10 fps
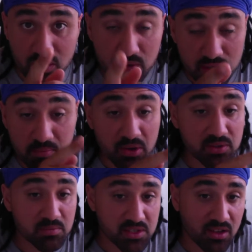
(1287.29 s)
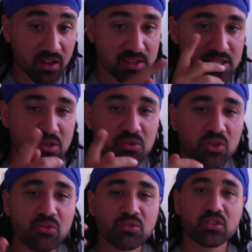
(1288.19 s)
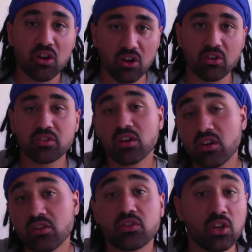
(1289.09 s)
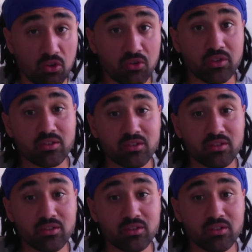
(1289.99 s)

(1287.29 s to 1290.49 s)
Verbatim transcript: your supposed Messiah, still called God the Lord.